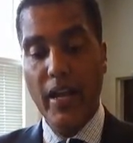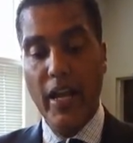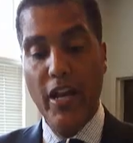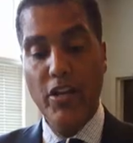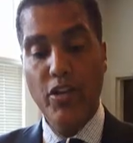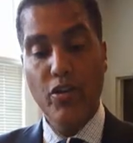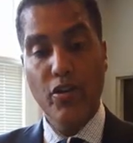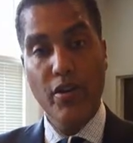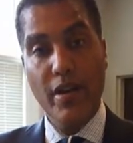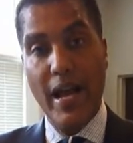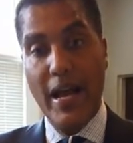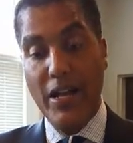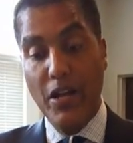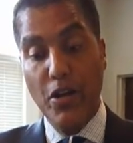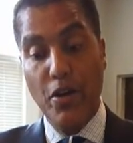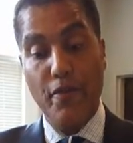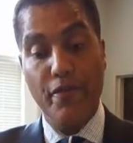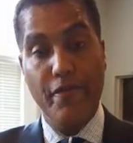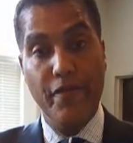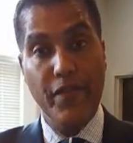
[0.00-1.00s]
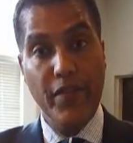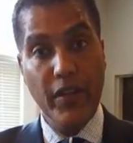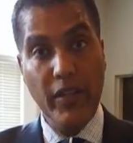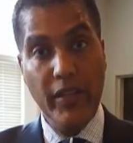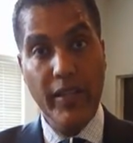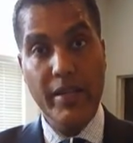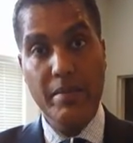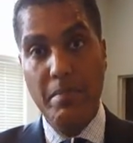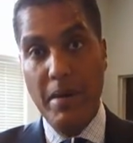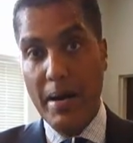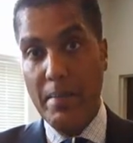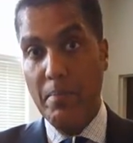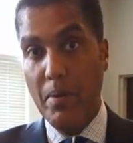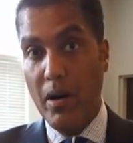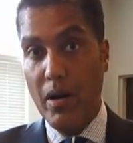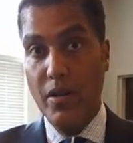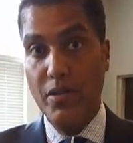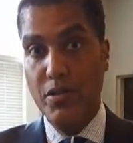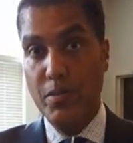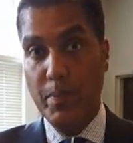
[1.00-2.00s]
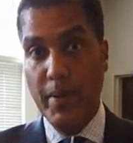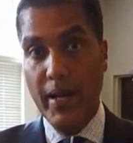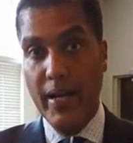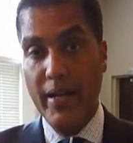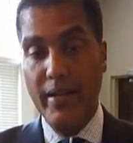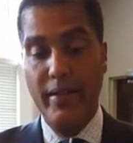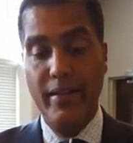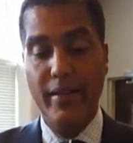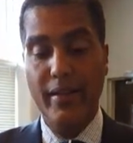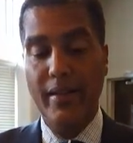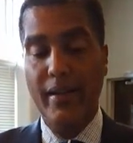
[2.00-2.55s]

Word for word: and you're not going to fill in my ball spot?